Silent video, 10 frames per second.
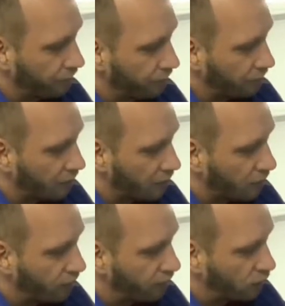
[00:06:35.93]
can go
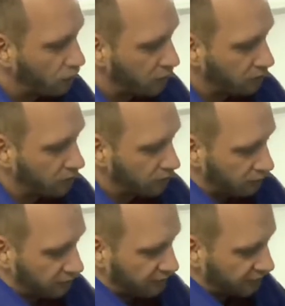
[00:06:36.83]
forward,
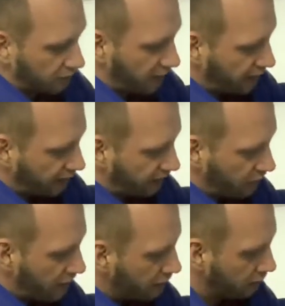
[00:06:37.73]
dislocate this
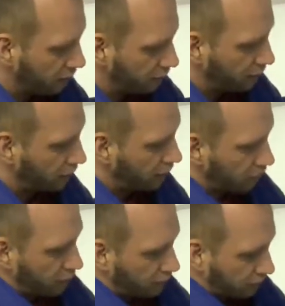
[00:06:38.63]
way,
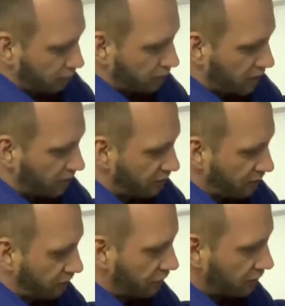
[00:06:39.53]

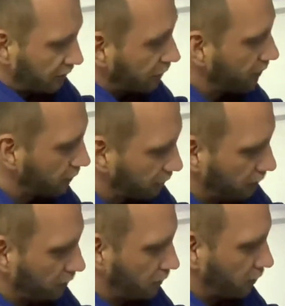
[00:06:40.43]
anteriorly.
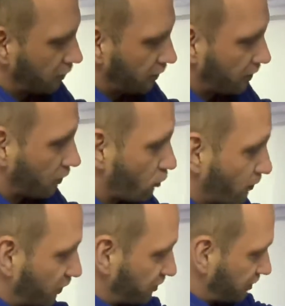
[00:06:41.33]
It can go
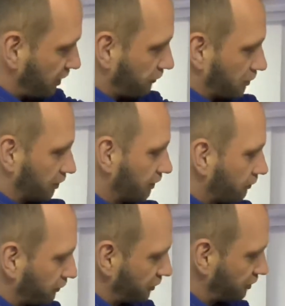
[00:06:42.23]
posteriorly,
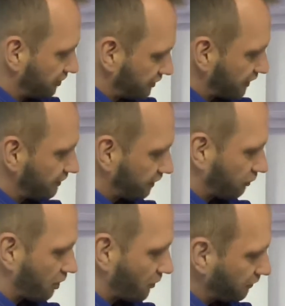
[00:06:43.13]
which is not that
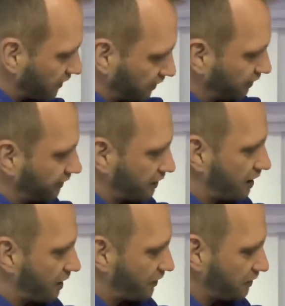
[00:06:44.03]
common, but it can
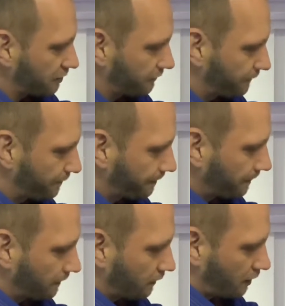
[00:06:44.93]
happen,
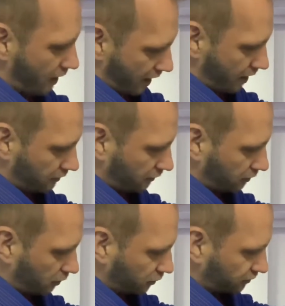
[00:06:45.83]
and
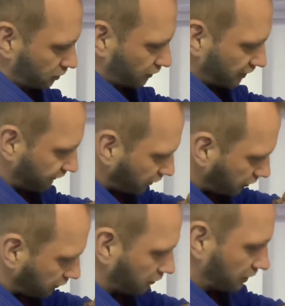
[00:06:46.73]
also
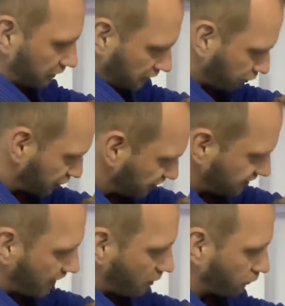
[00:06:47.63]
inferiorly, which is
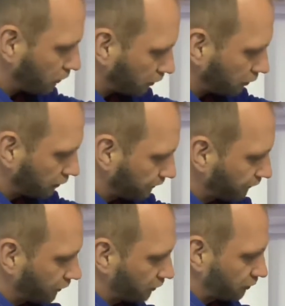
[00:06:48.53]
downward.
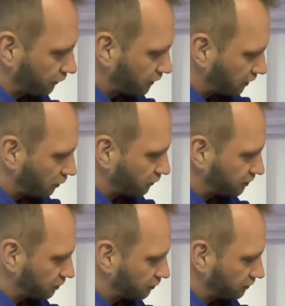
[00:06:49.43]
So you get those
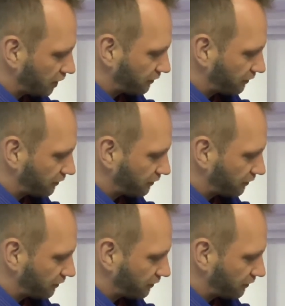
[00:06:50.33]
type of